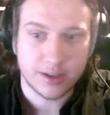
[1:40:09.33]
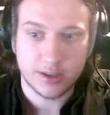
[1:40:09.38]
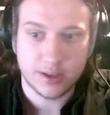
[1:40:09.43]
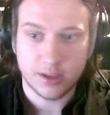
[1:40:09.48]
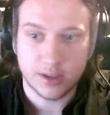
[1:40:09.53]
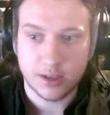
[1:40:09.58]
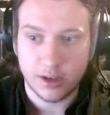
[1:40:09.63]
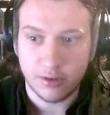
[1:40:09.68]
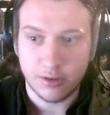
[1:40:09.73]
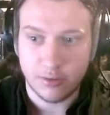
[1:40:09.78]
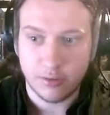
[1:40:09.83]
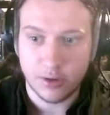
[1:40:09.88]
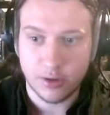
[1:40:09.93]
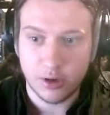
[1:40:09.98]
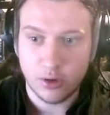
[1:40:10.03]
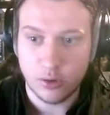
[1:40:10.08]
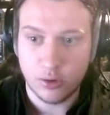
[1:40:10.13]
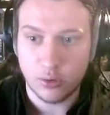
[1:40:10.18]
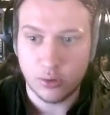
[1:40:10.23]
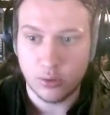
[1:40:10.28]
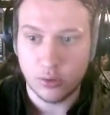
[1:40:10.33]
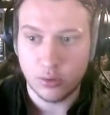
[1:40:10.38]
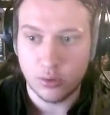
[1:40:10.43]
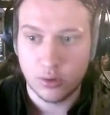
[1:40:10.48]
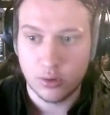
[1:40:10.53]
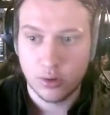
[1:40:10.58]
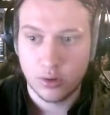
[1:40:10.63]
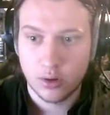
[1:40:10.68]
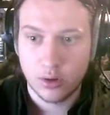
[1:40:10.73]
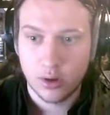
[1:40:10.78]
this if we do
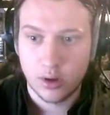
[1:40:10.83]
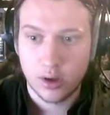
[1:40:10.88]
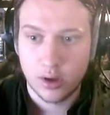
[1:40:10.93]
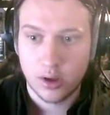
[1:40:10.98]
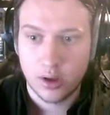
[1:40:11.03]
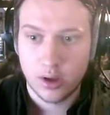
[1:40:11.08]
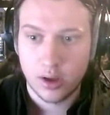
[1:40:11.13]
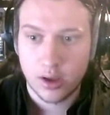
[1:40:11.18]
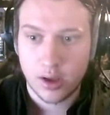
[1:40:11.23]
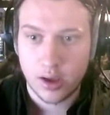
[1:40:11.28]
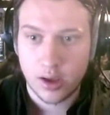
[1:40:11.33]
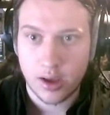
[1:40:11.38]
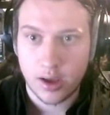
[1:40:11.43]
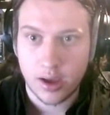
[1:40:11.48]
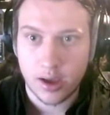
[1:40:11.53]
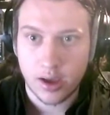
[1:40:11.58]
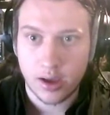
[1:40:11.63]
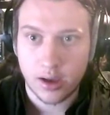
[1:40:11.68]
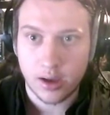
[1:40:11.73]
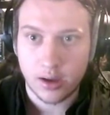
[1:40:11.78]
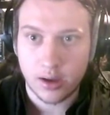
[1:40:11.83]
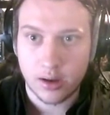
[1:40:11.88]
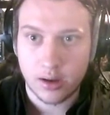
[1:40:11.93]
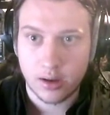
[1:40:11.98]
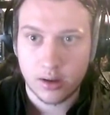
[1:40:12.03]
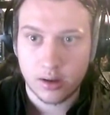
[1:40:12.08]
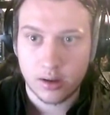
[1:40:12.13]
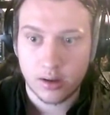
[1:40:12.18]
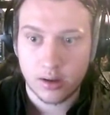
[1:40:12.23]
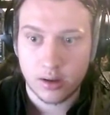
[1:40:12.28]
a.
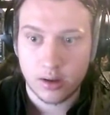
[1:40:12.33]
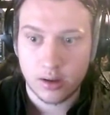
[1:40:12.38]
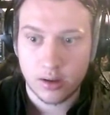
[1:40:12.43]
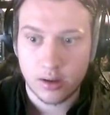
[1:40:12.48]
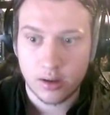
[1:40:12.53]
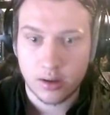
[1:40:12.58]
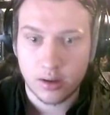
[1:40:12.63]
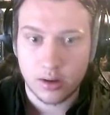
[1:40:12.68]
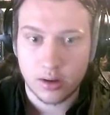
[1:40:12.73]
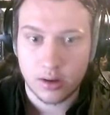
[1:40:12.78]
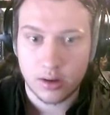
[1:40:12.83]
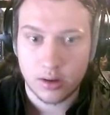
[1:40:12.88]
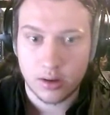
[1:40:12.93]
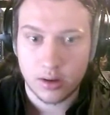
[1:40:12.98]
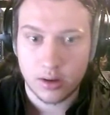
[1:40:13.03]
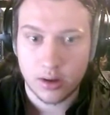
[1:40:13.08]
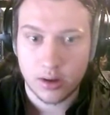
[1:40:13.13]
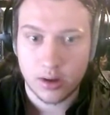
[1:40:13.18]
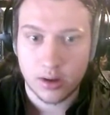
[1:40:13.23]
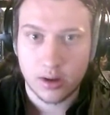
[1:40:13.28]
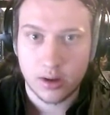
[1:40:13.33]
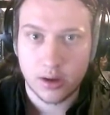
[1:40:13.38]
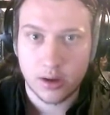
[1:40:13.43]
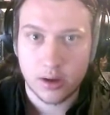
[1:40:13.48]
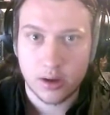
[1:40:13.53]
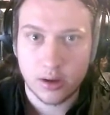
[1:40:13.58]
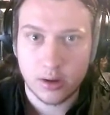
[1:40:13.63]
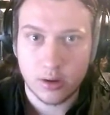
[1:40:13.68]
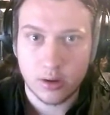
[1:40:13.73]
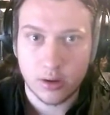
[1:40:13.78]
No,
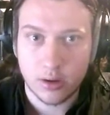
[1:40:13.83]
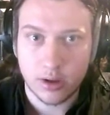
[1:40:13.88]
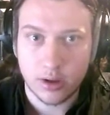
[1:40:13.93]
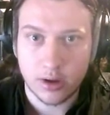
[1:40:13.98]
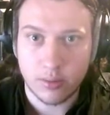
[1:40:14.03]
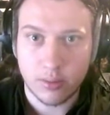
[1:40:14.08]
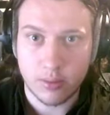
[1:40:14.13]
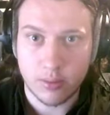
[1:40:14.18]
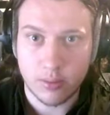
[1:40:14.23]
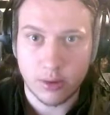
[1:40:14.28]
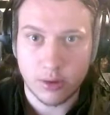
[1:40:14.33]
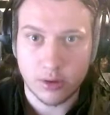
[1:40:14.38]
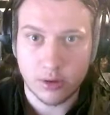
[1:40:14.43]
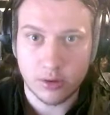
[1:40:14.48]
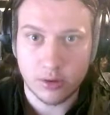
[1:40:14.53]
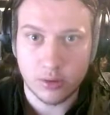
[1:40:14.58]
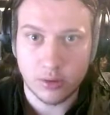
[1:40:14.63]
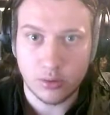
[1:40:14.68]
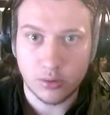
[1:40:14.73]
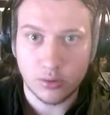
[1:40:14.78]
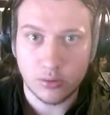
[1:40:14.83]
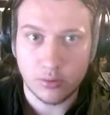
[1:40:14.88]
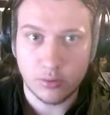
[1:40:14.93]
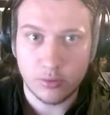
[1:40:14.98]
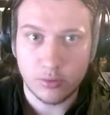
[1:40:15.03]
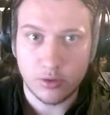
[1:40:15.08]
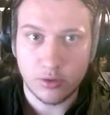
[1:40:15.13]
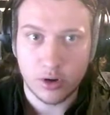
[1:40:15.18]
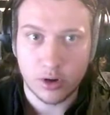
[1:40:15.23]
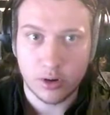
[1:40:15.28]
I think I went one too
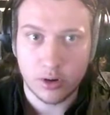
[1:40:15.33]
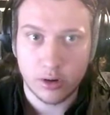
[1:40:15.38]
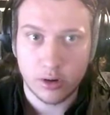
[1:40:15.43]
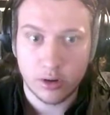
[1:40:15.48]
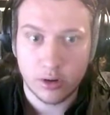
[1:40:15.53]
far.